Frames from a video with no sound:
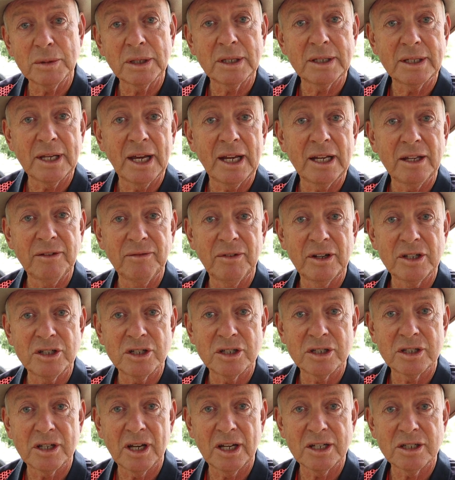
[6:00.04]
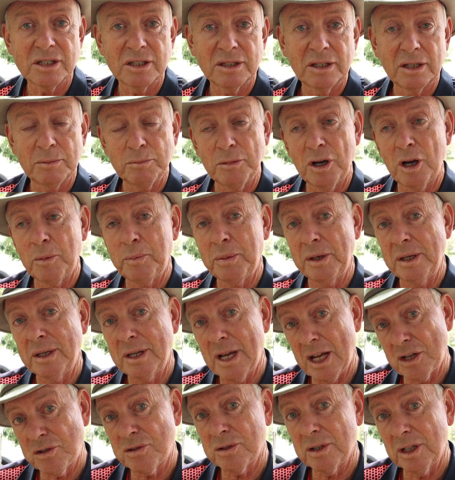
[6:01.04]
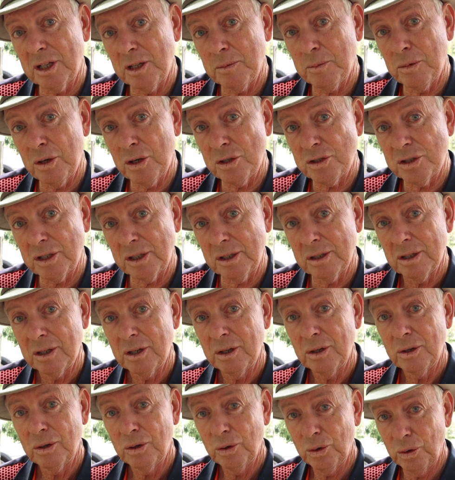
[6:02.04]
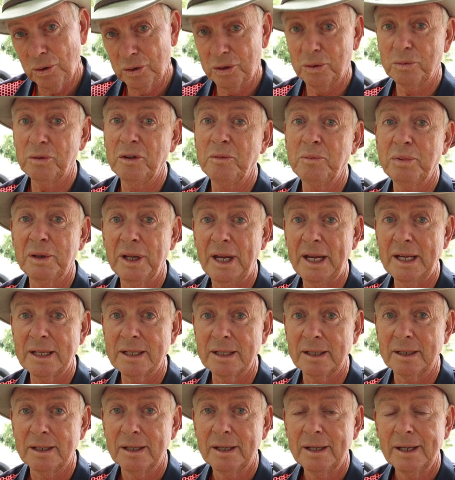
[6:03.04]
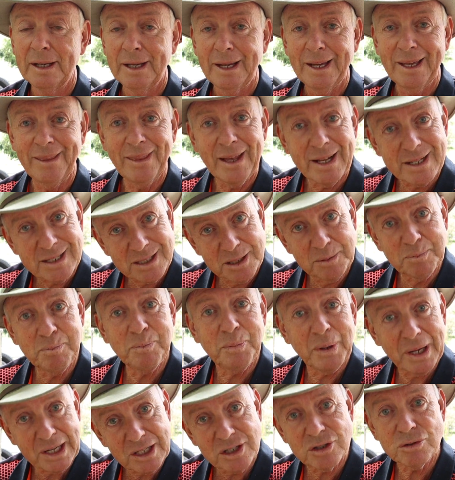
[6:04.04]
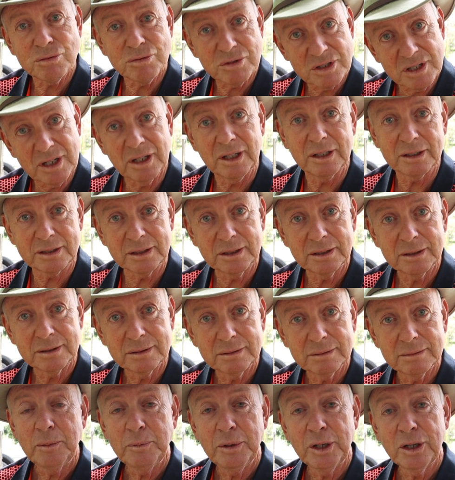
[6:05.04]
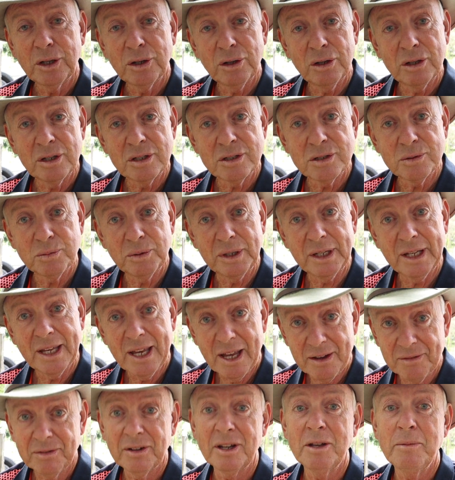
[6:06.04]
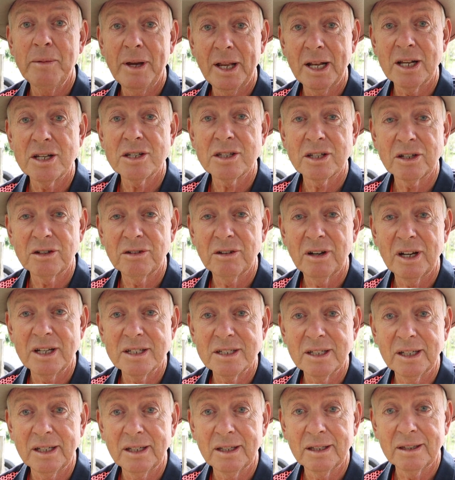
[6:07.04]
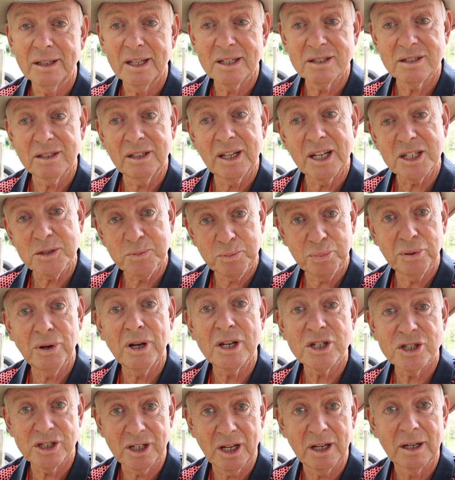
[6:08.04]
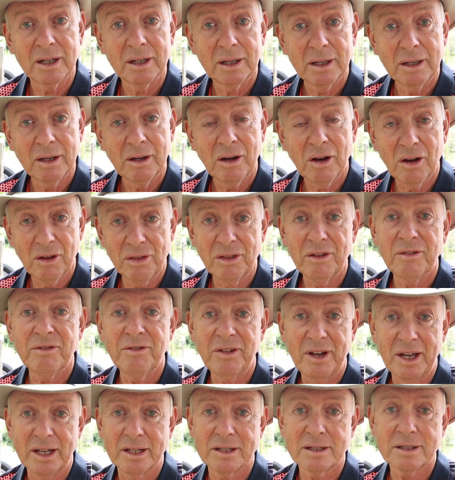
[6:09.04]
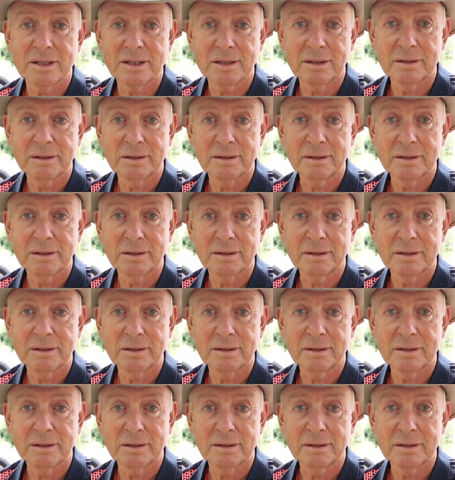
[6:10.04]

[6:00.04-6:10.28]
of the native vegetation that might be naturally emerging or that we planted. And that's the best result. And because we carefully manage the grazing, there's less pressure on the fence.